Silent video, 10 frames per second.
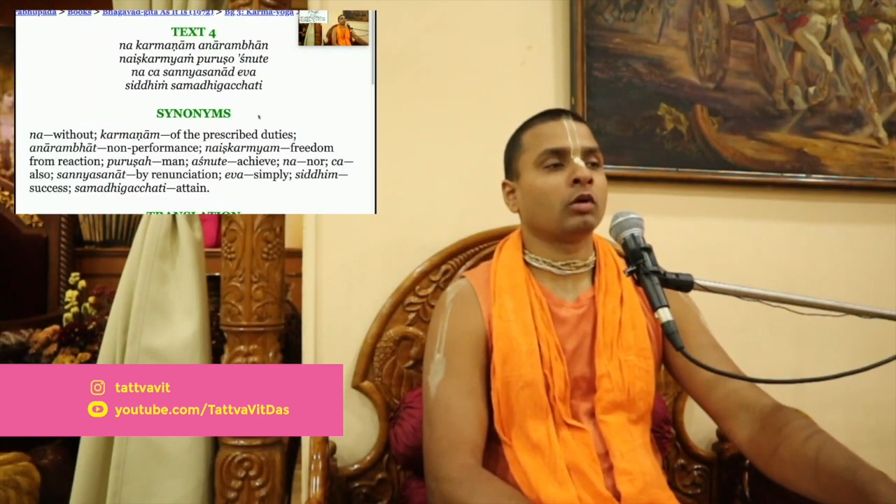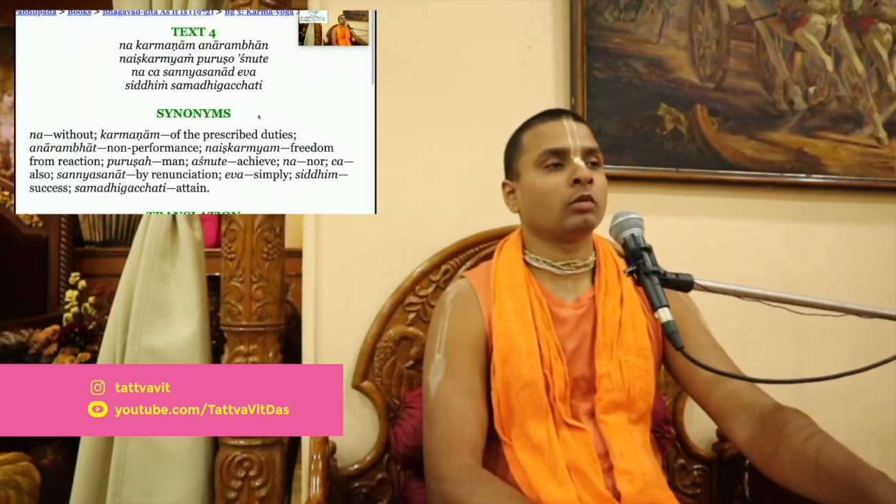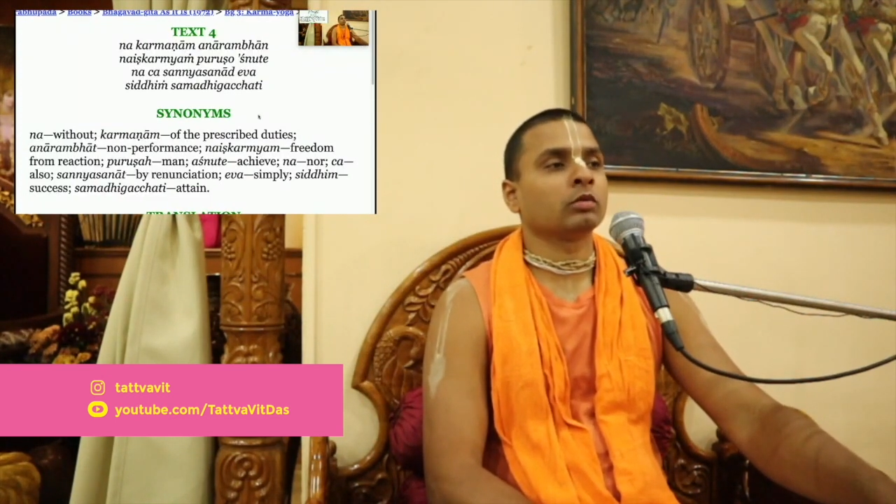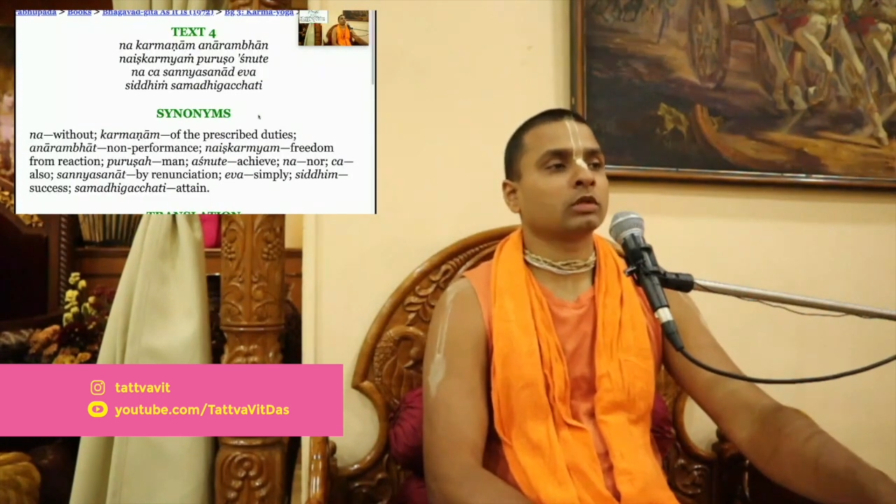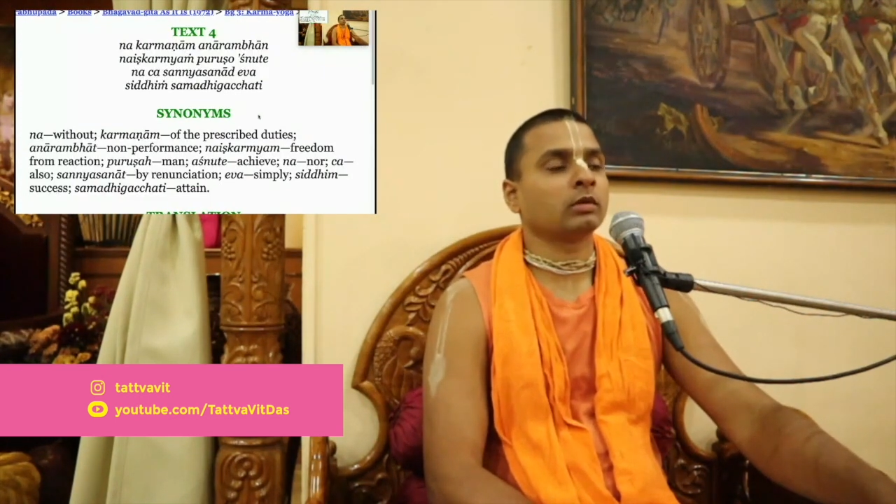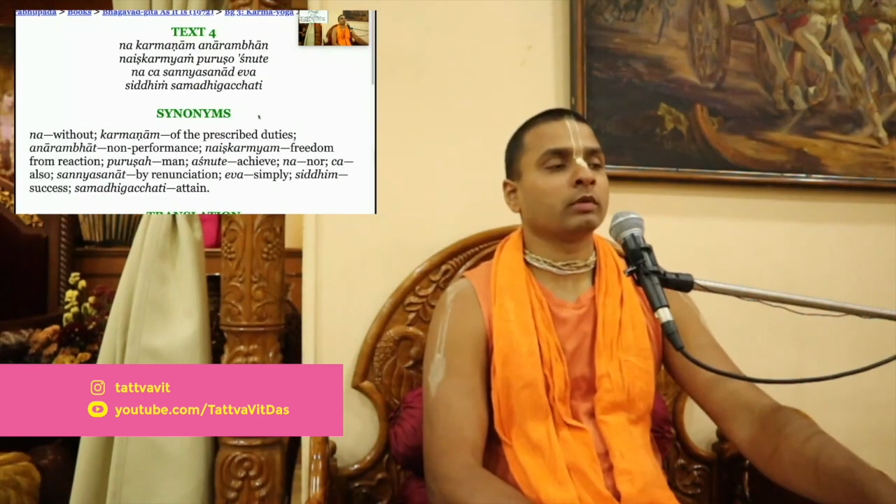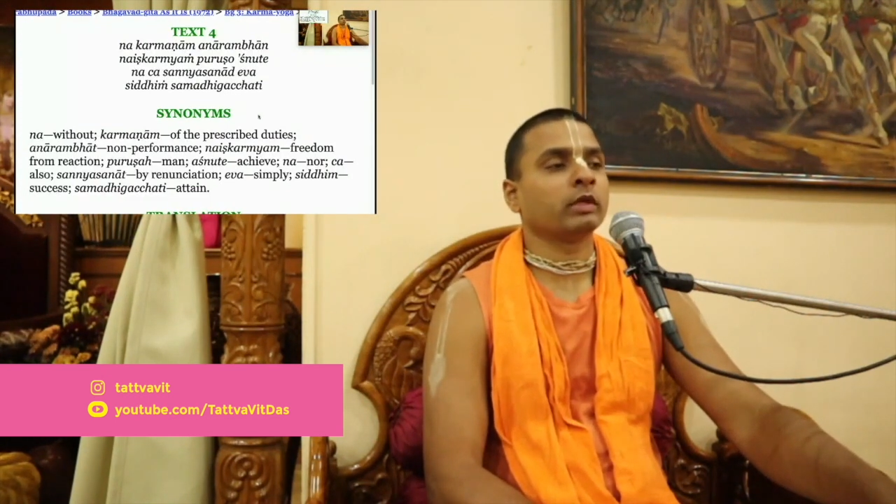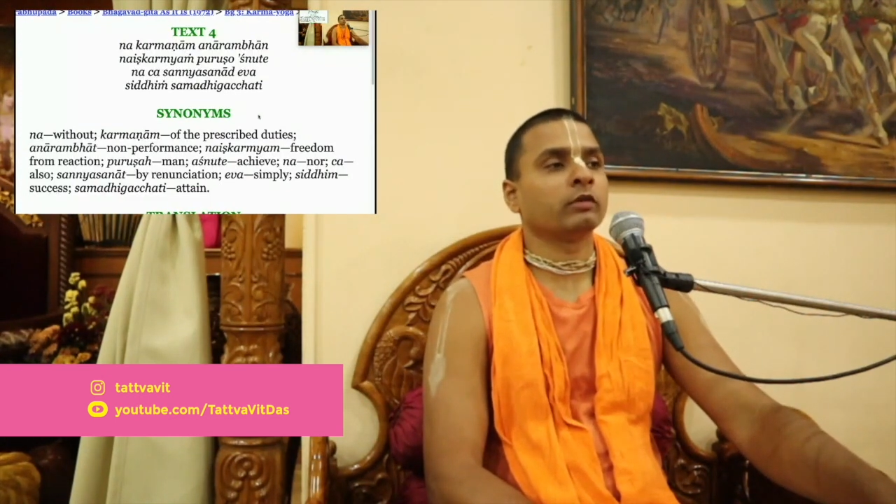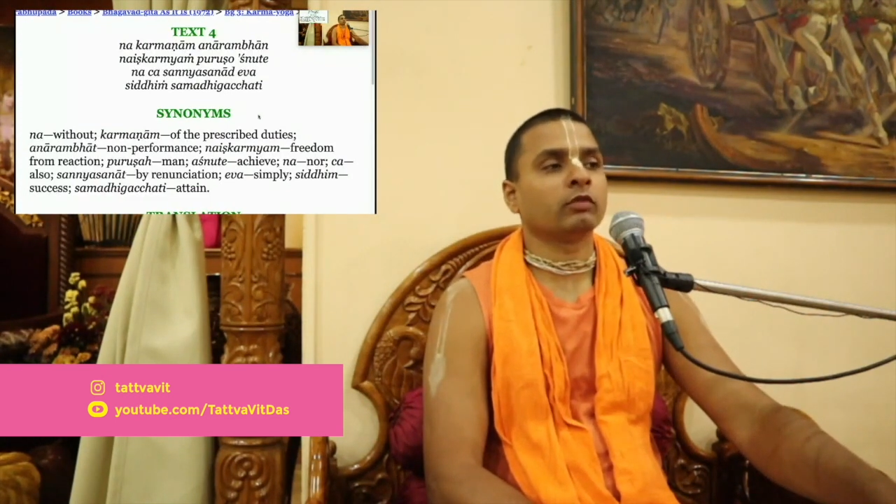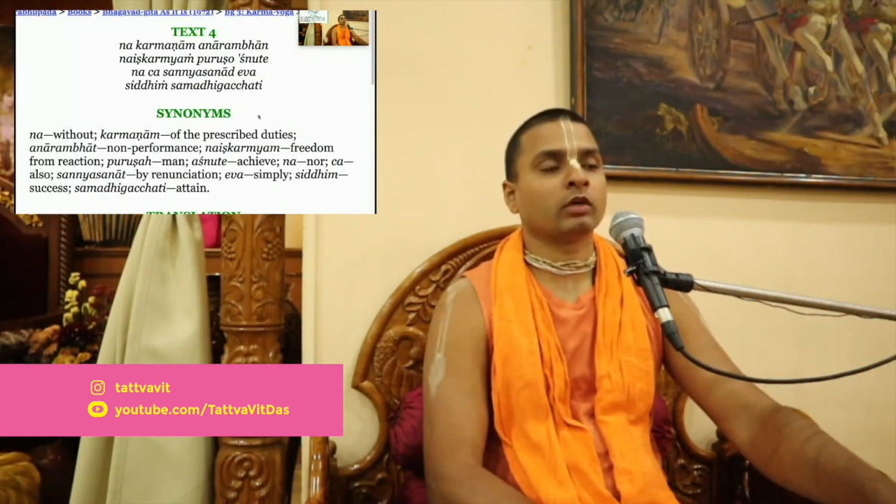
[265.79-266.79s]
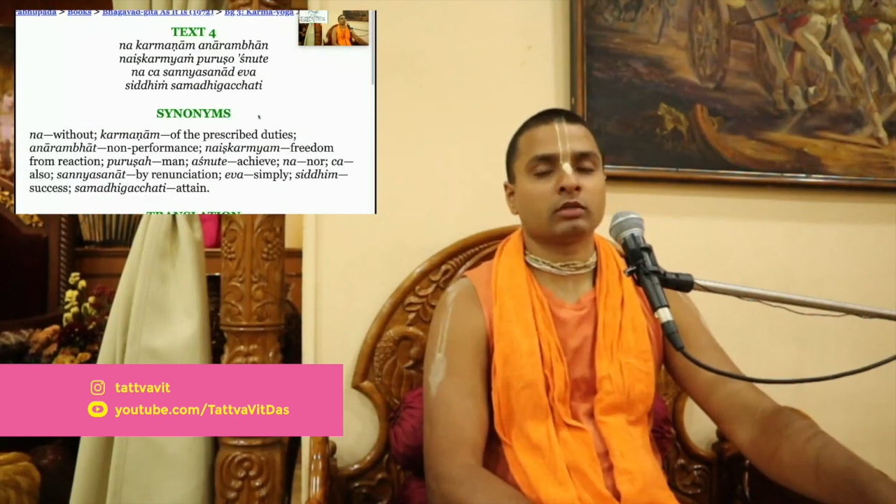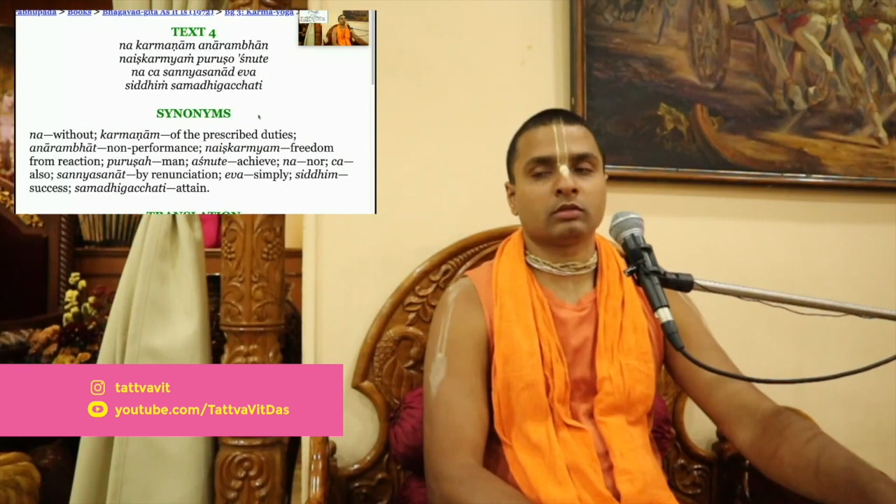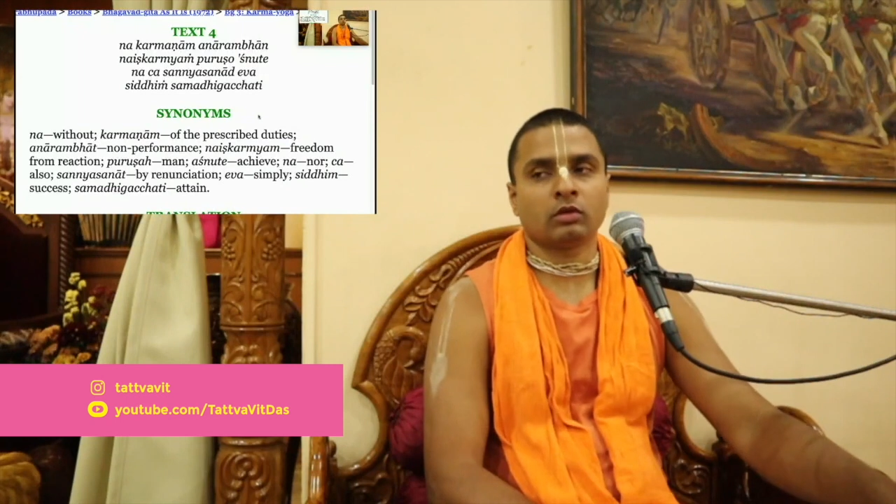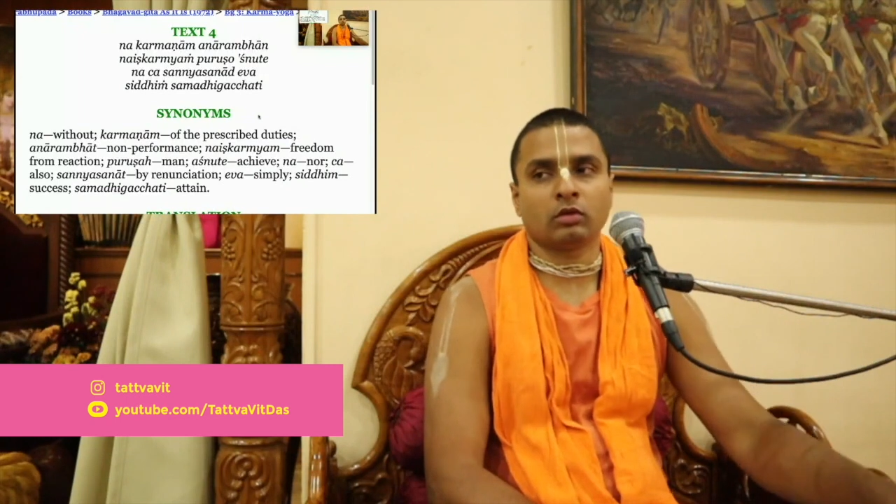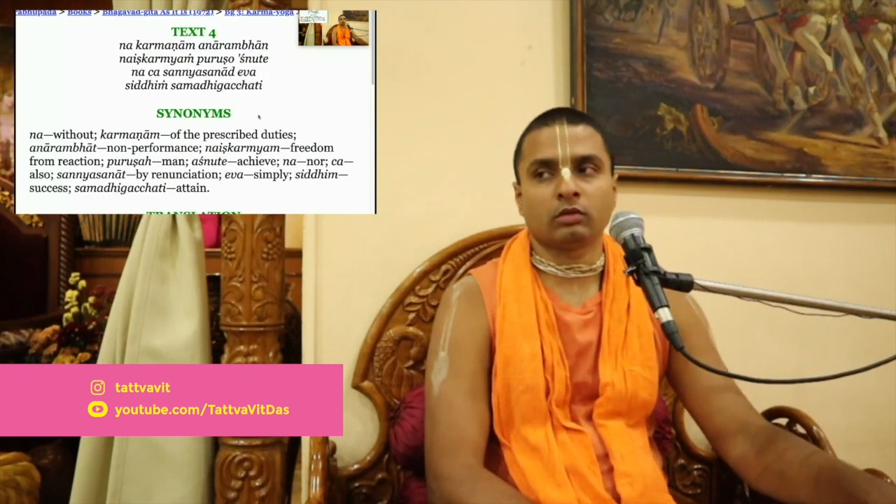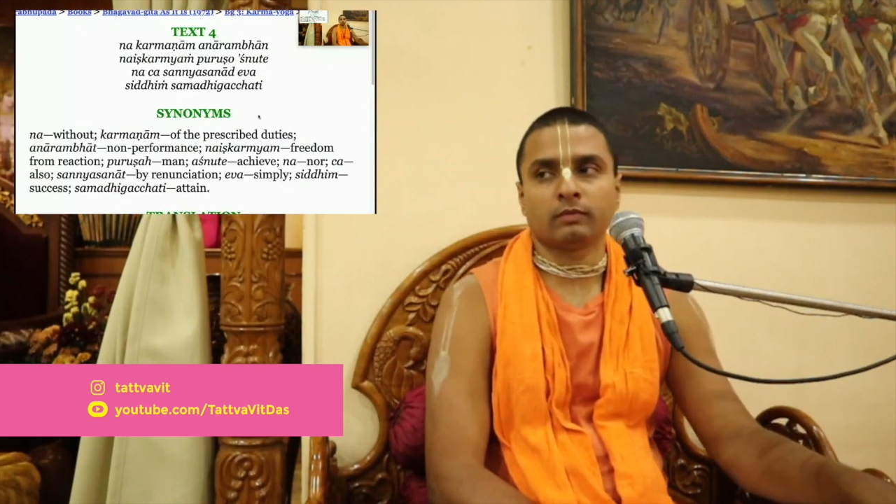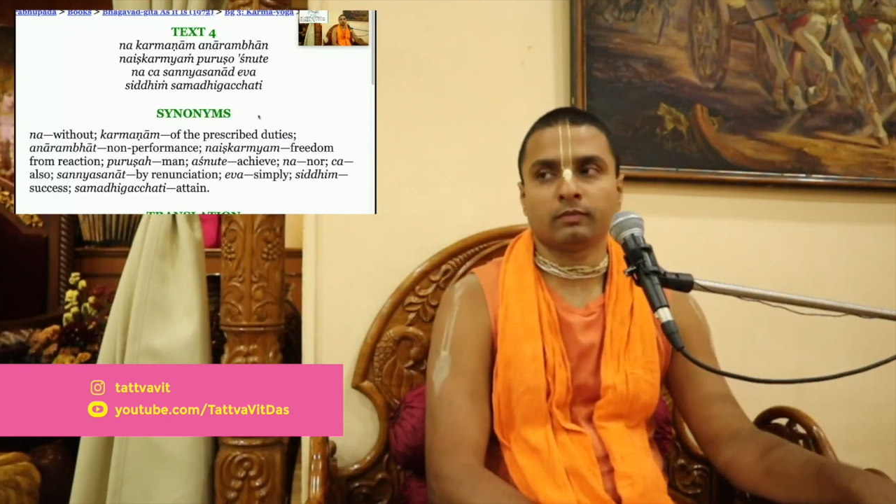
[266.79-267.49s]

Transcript: almost completely forgets the Lord.